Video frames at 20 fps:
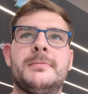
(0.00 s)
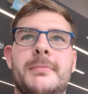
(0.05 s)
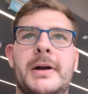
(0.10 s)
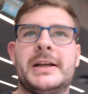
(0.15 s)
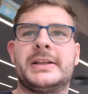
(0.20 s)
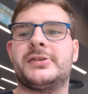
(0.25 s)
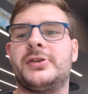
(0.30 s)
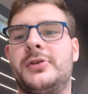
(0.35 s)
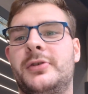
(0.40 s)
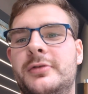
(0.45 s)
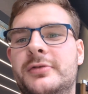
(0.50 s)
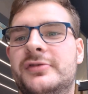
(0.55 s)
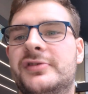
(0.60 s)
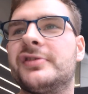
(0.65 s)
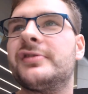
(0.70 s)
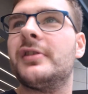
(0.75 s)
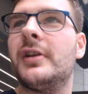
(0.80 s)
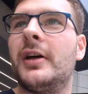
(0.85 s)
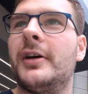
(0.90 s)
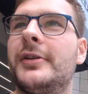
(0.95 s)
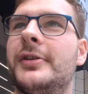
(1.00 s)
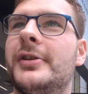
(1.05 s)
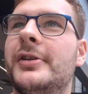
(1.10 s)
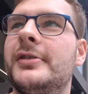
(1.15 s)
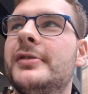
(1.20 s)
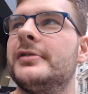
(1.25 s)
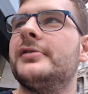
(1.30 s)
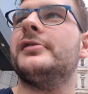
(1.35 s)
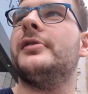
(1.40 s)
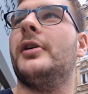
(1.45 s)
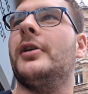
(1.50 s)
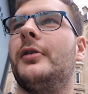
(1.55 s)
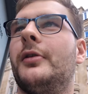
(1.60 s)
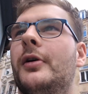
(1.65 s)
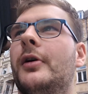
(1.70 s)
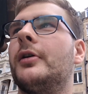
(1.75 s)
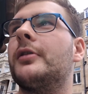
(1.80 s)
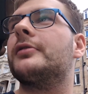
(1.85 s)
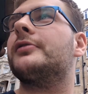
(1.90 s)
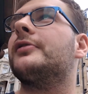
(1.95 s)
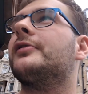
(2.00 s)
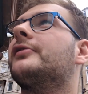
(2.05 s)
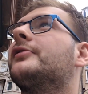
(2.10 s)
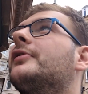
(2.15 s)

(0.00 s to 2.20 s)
McDonald's, London, well, Oxford